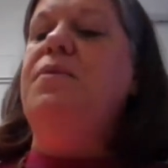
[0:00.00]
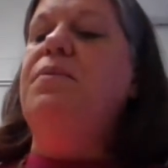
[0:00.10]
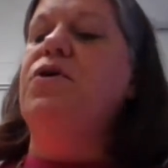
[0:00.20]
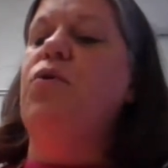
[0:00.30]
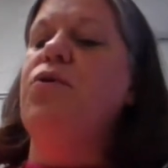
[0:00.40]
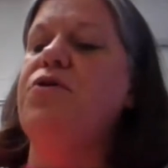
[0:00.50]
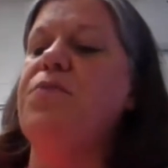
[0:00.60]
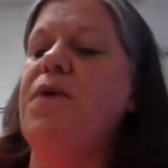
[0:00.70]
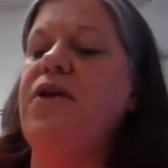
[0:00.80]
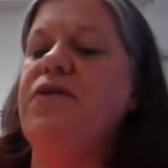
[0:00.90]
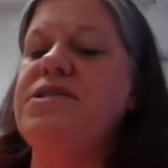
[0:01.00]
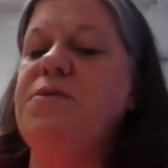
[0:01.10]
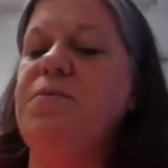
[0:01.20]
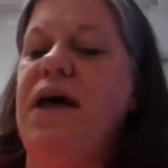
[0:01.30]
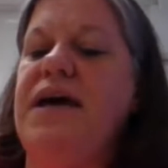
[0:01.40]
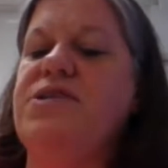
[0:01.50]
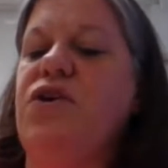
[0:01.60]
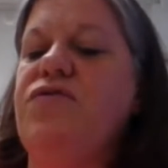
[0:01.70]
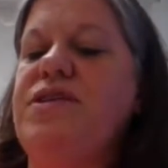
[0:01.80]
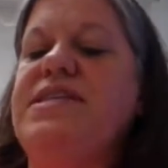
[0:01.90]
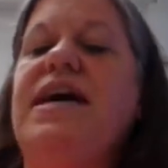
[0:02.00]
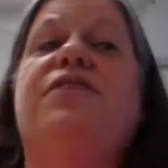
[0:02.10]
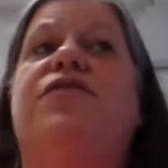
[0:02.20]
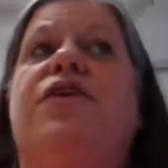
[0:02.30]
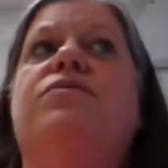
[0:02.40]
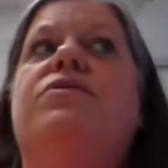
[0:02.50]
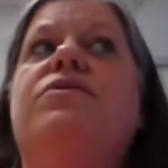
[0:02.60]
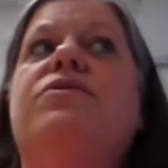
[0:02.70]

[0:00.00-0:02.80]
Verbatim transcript: but ordered moderate supplies over the telephone.